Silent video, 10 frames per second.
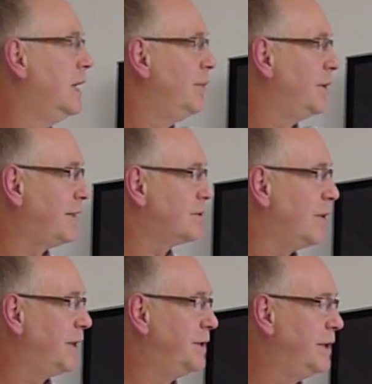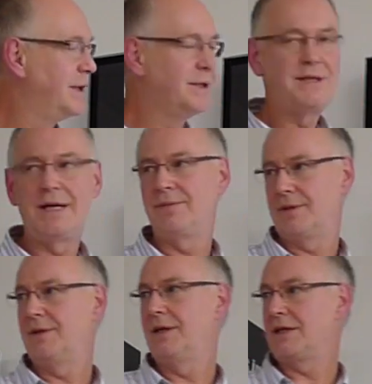But that was quite an early attempt,
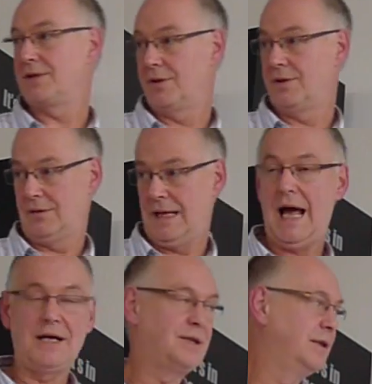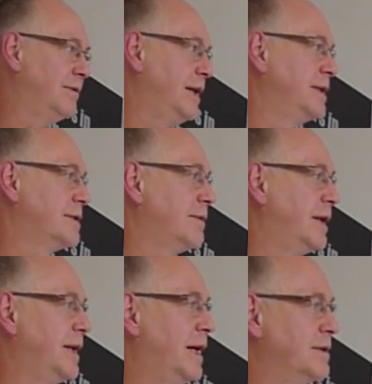and that's not actually the way it is right now.